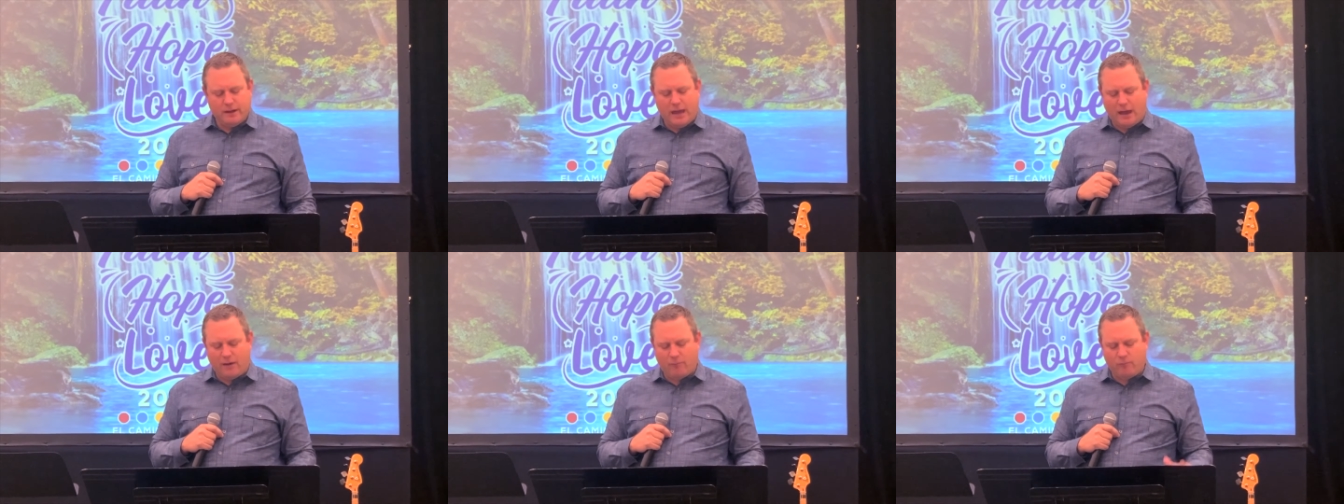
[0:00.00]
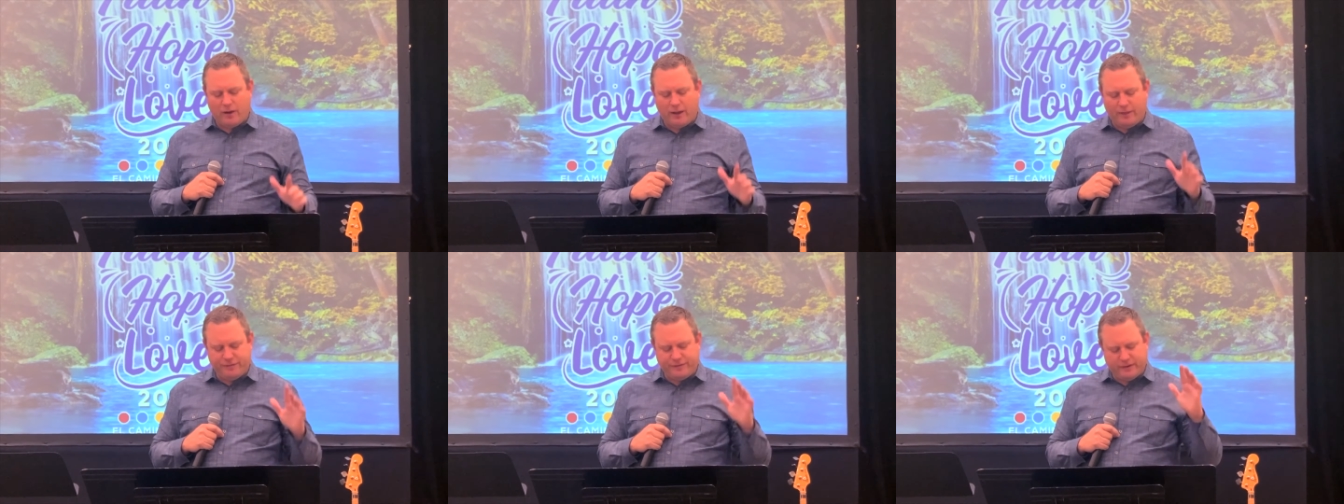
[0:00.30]
And
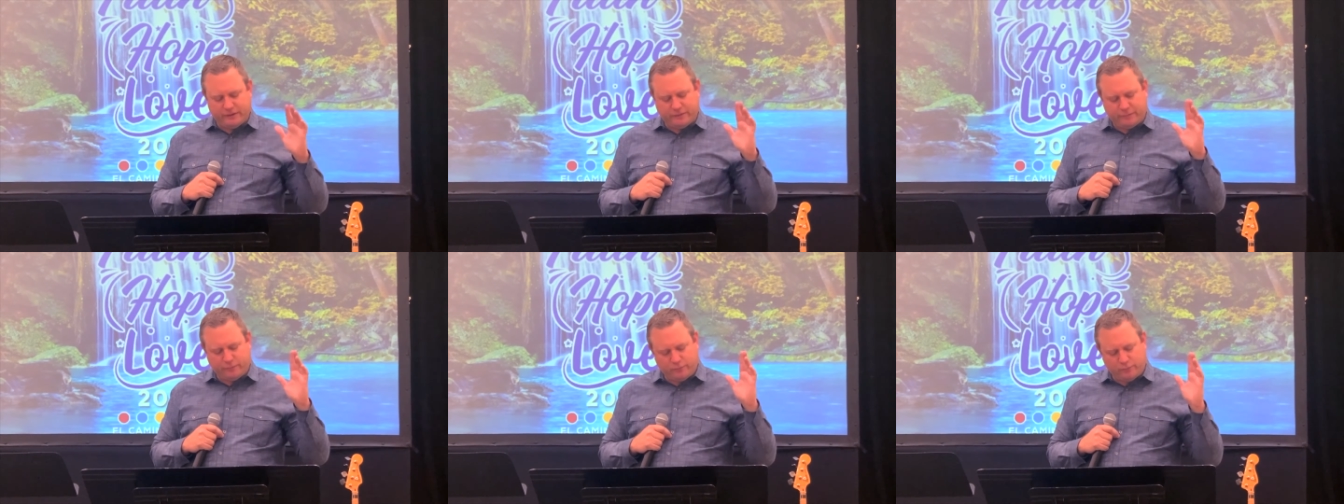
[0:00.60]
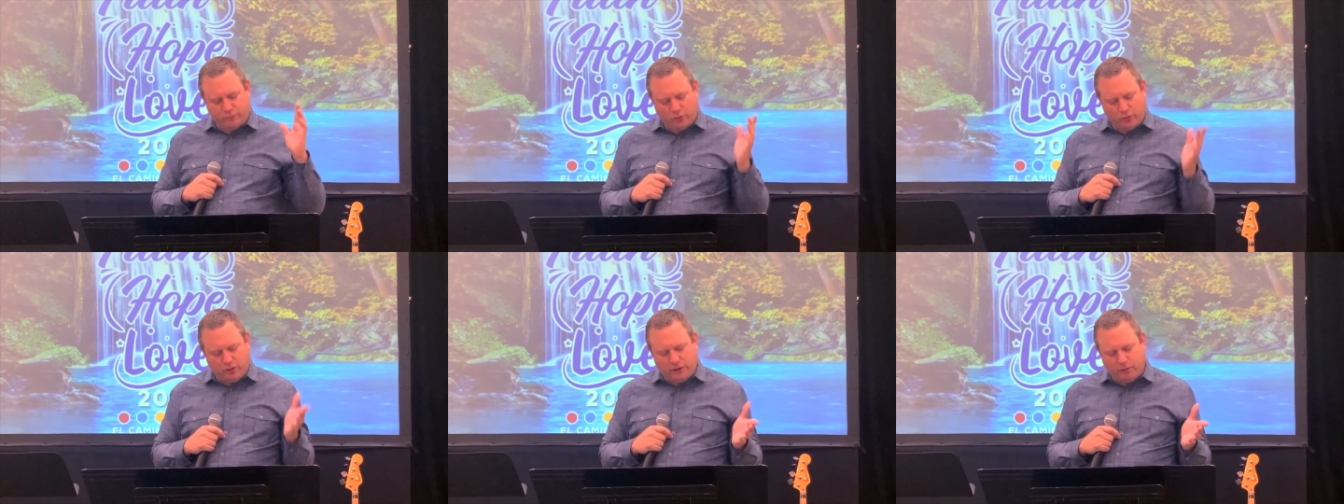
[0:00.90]
what the
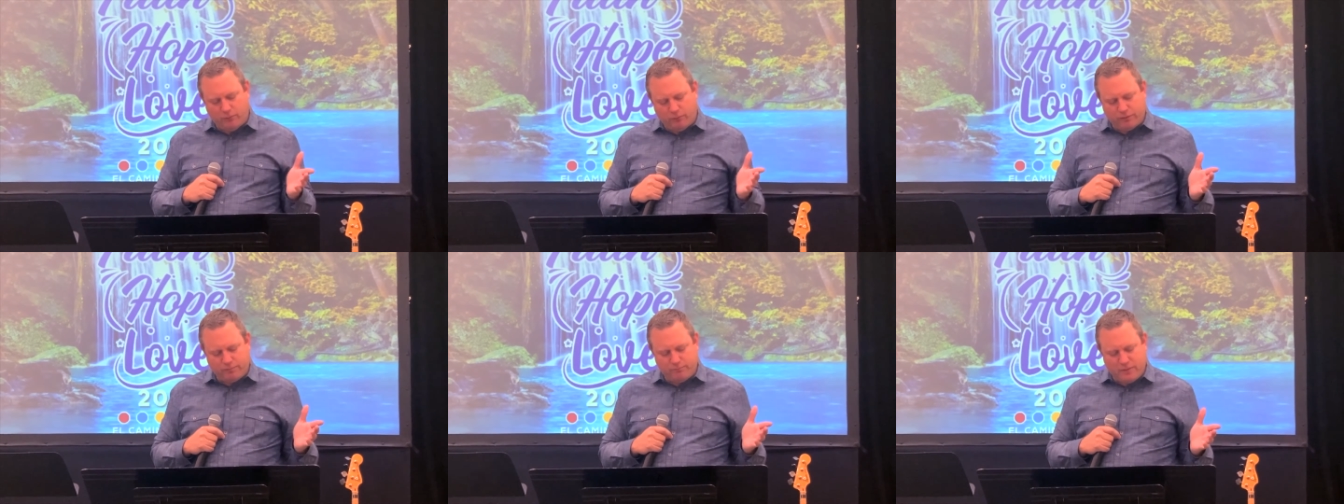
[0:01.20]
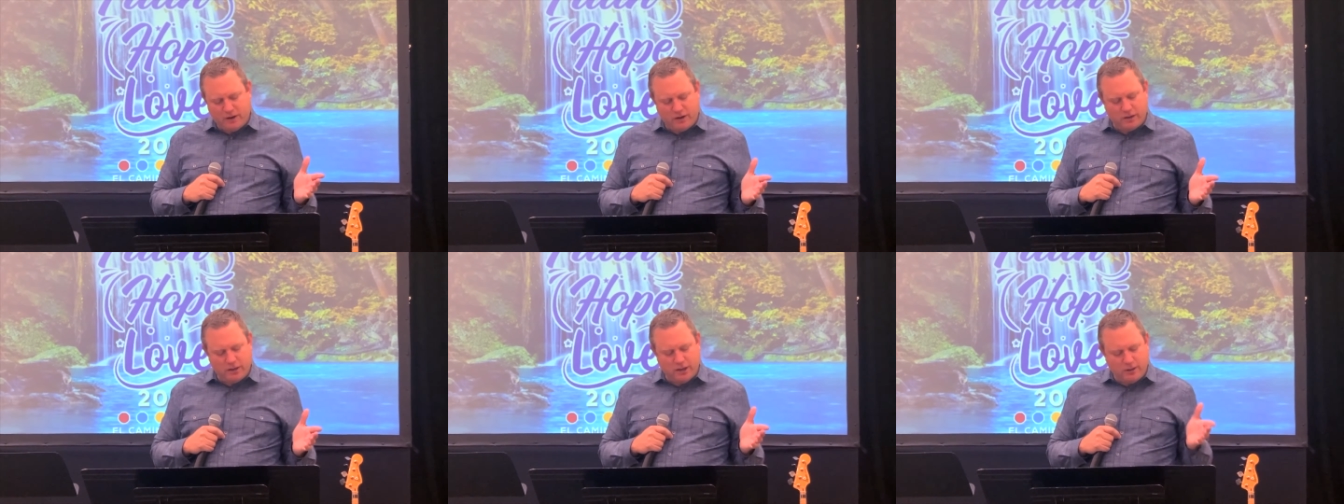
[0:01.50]
story with
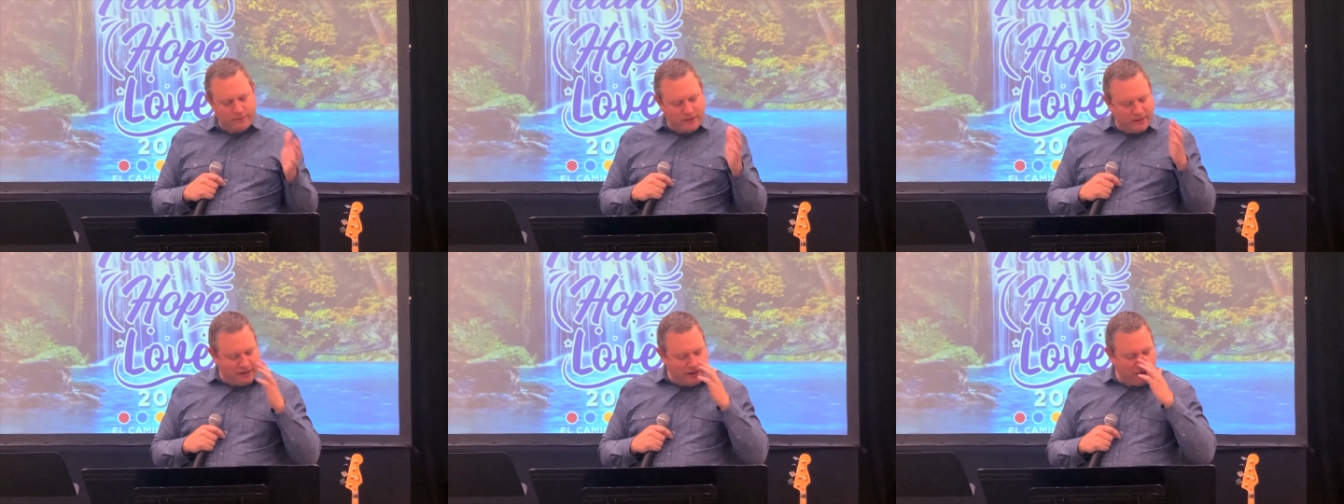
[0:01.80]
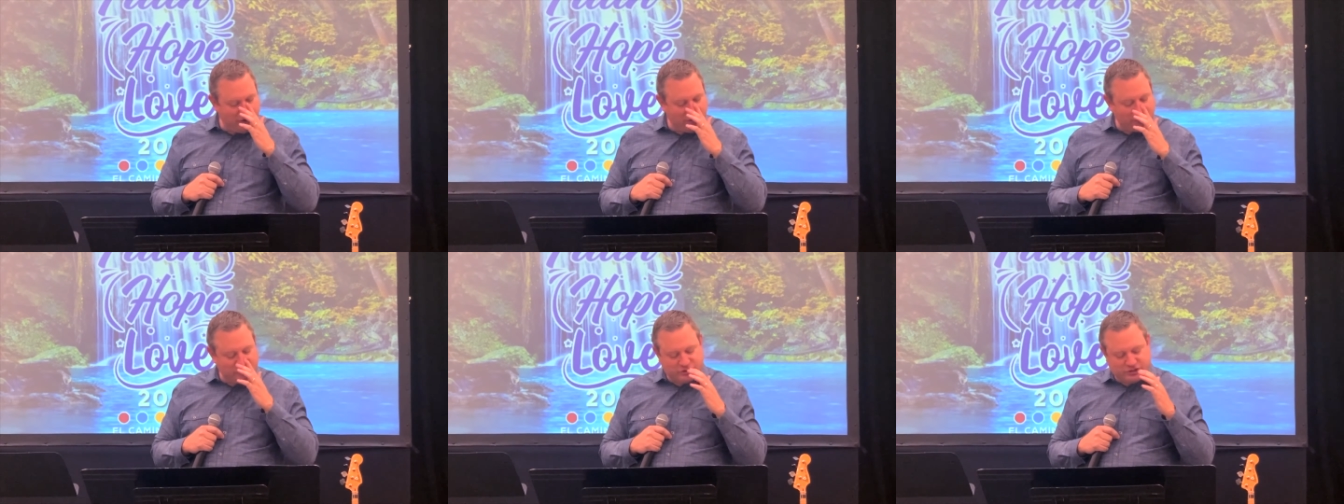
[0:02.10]
Miriam and
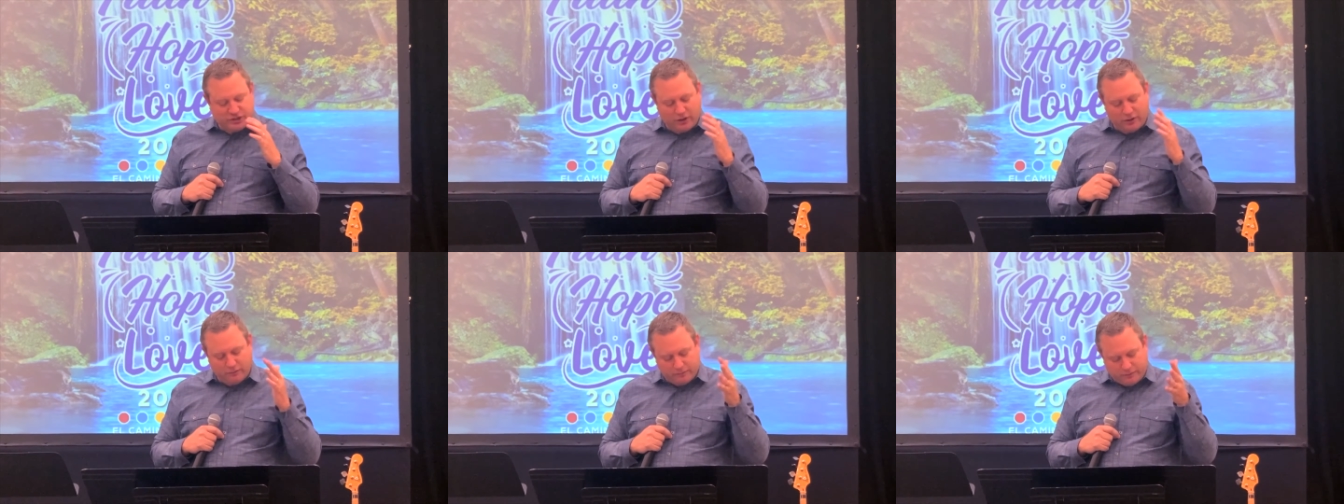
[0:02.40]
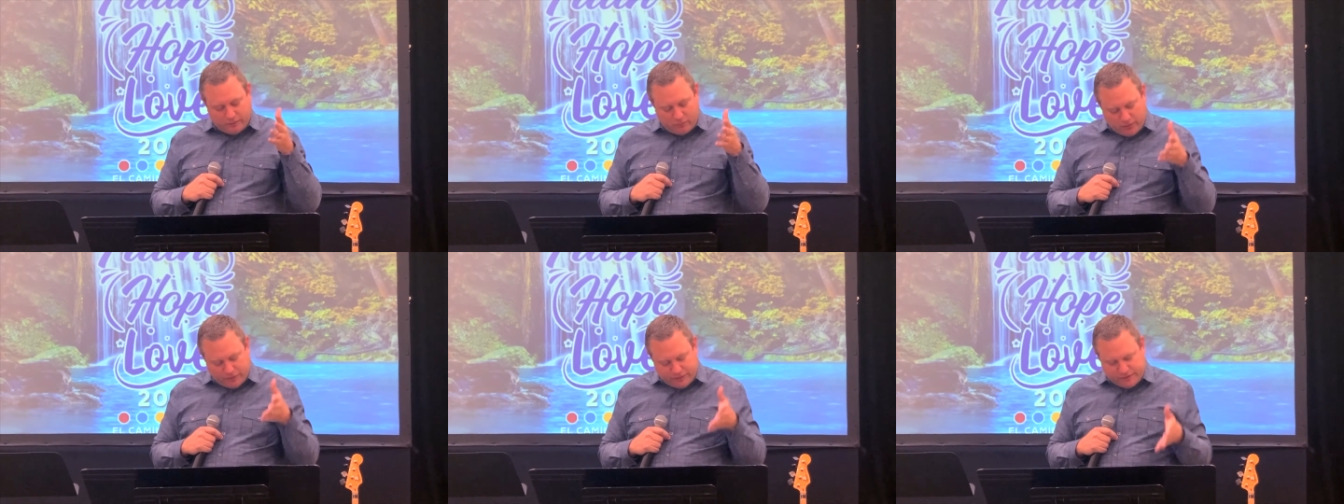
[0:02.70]
Aaron shows
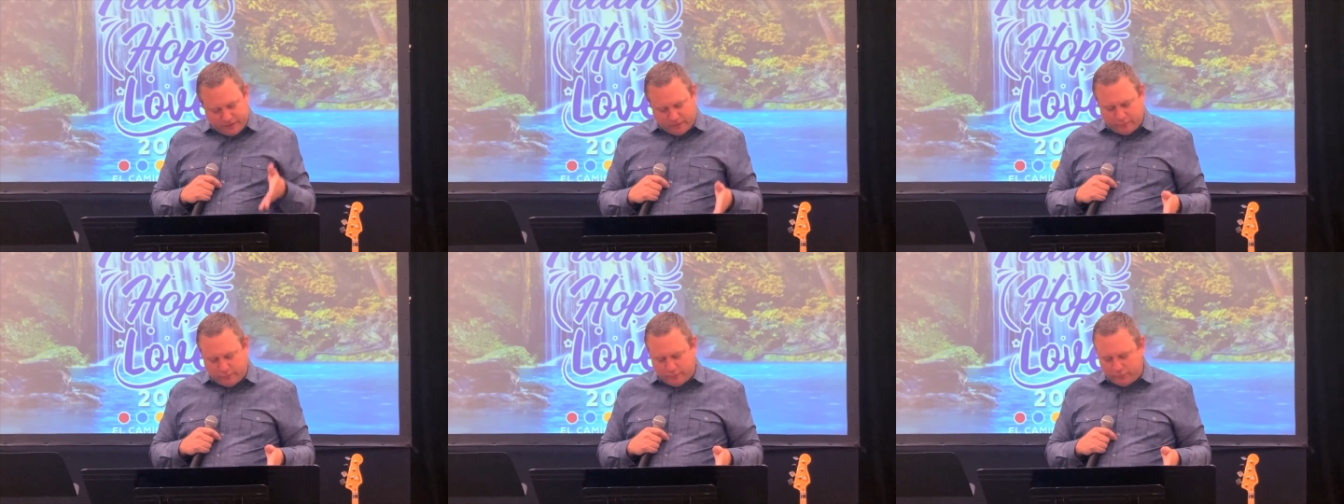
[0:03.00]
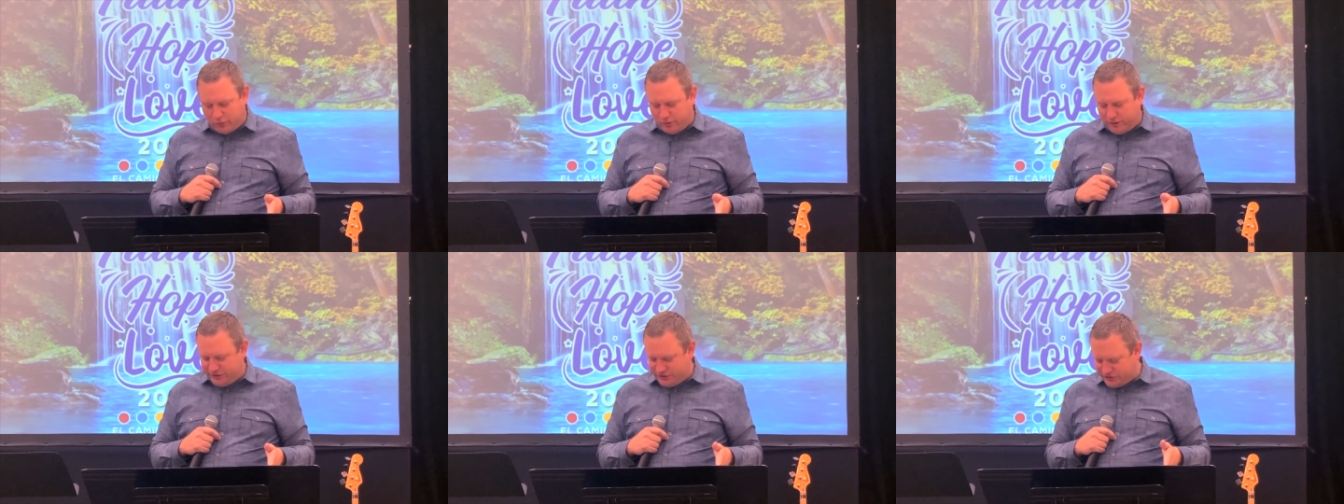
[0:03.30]
and what this
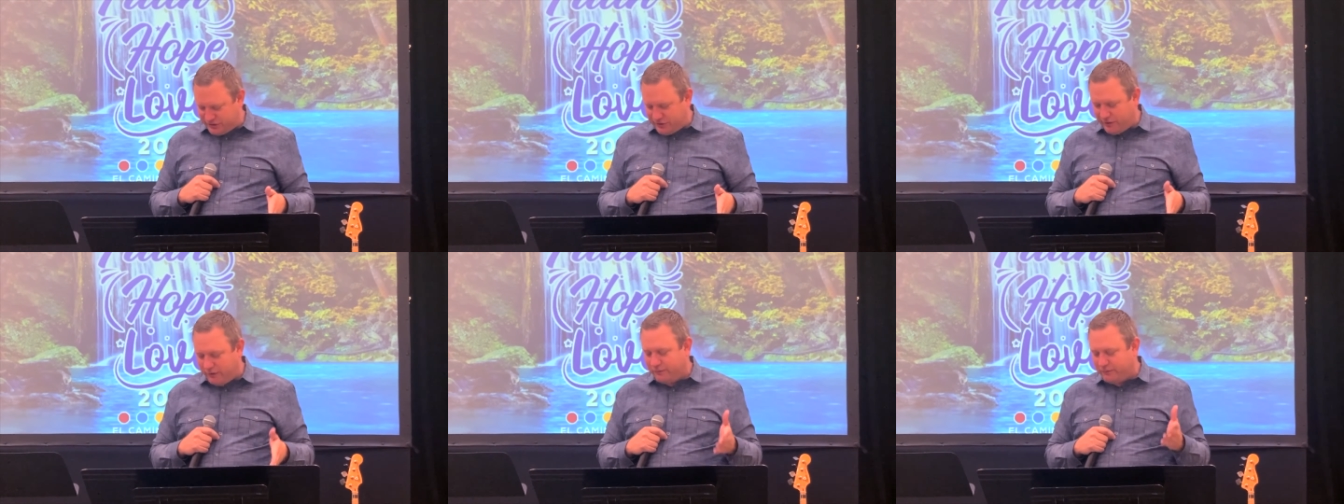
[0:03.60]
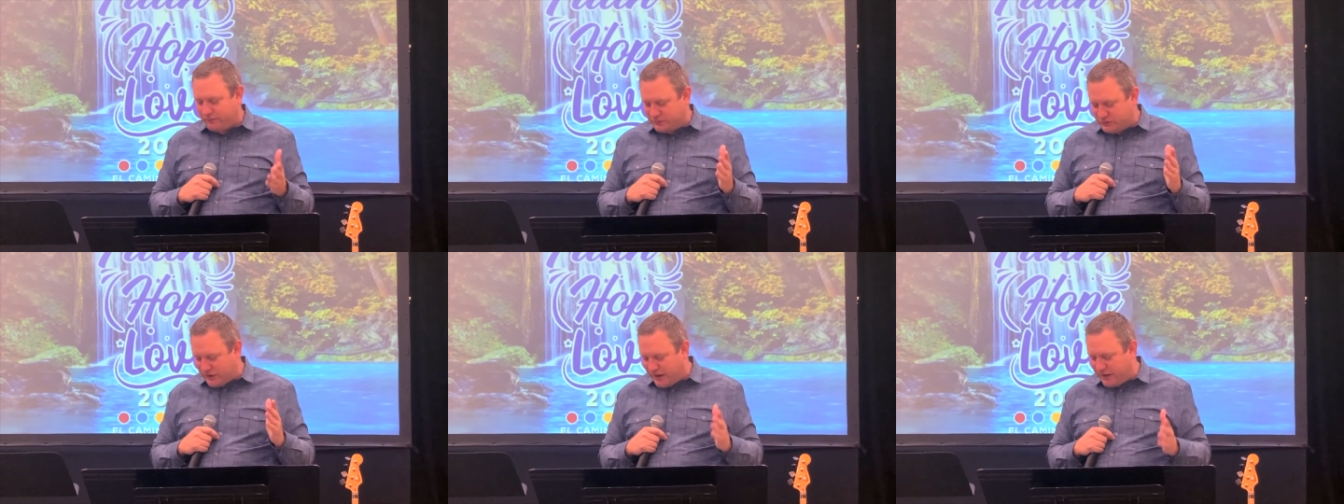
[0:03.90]
story shows, which